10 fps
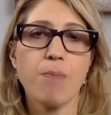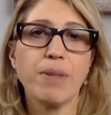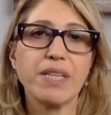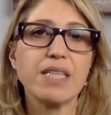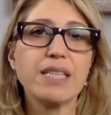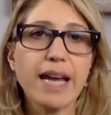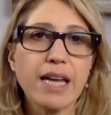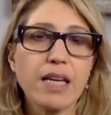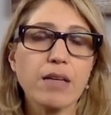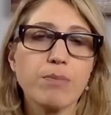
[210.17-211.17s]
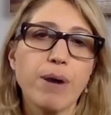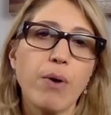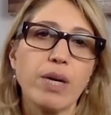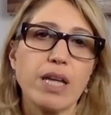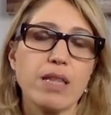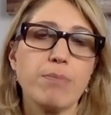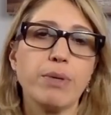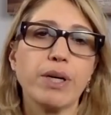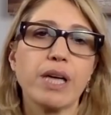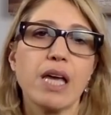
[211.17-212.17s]
But the second component in the
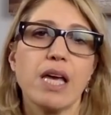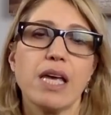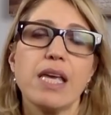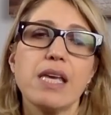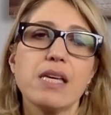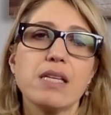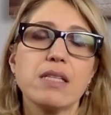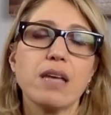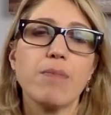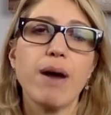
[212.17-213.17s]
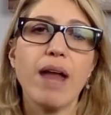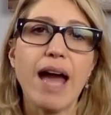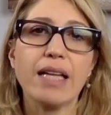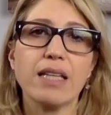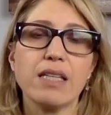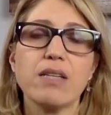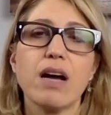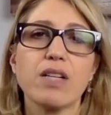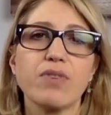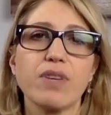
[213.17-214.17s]
book is about adding the
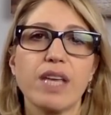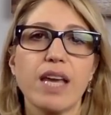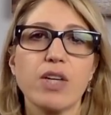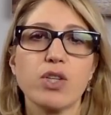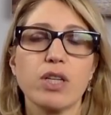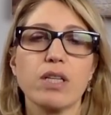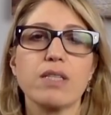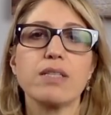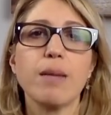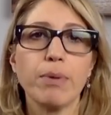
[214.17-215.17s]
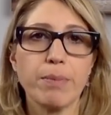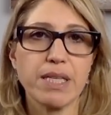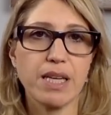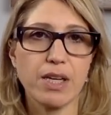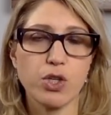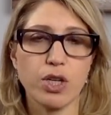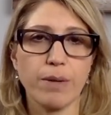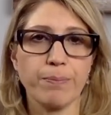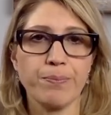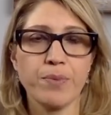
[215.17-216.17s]
detoxification and the supplementation.